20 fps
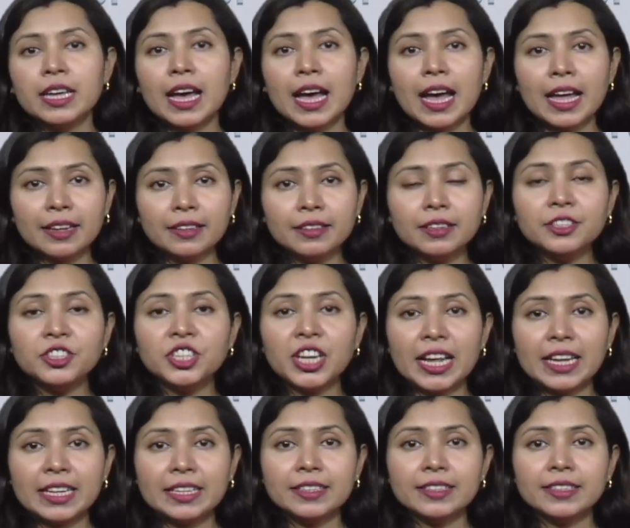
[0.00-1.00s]
Another
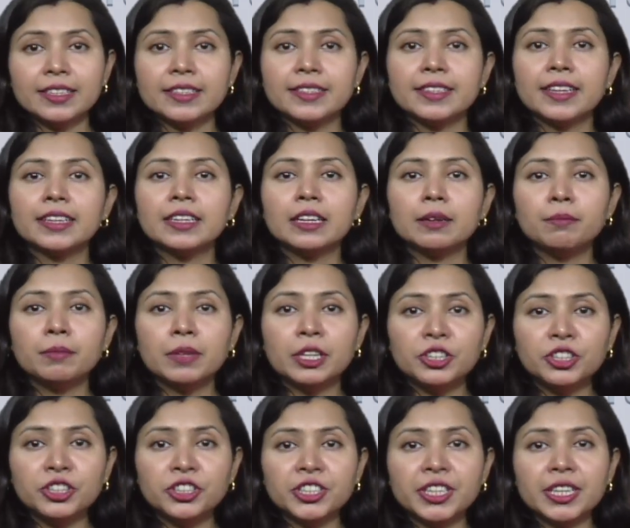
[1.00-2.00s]
challenge is the
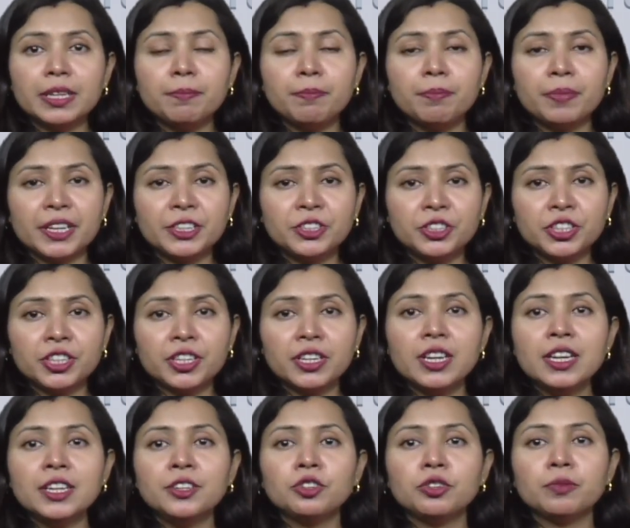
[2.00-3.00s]
commercial
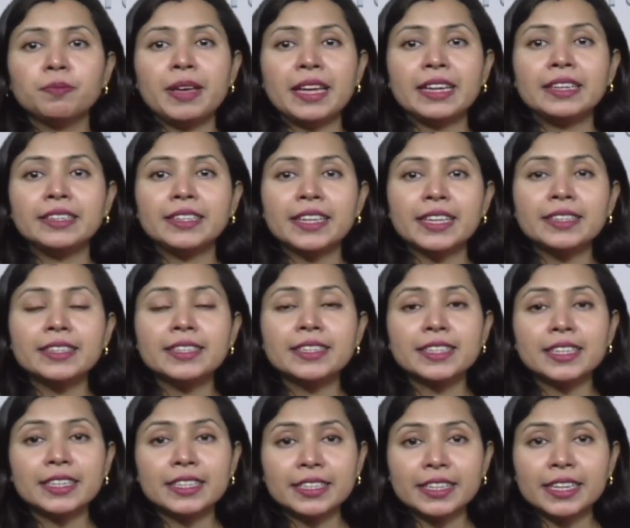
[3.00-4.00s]
pressure to maintain
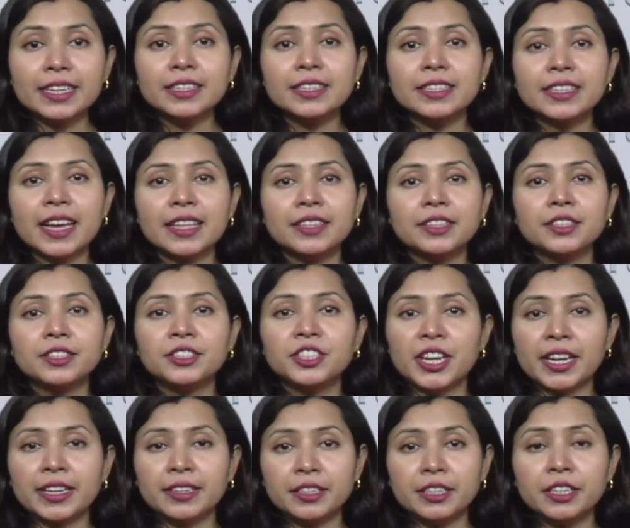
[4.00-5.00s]
certain
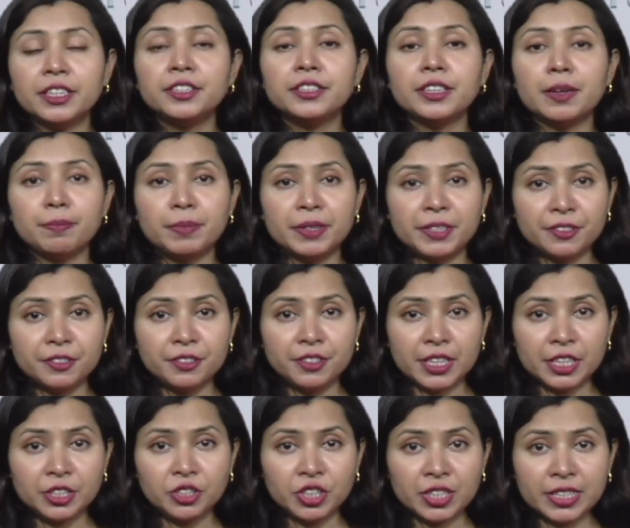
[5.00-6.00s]
gendered
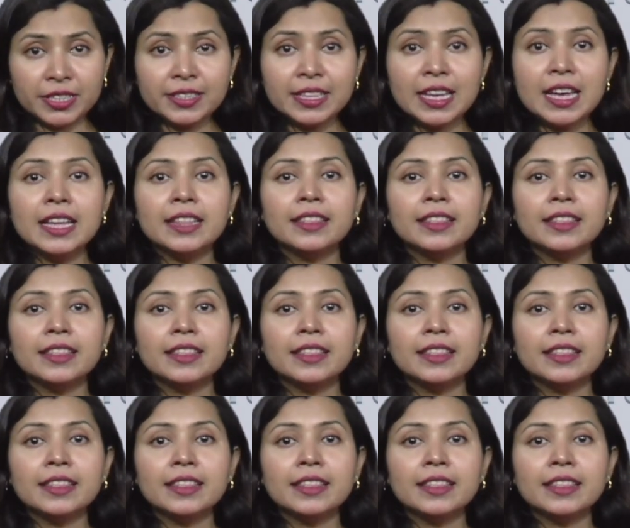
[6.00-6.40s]
representations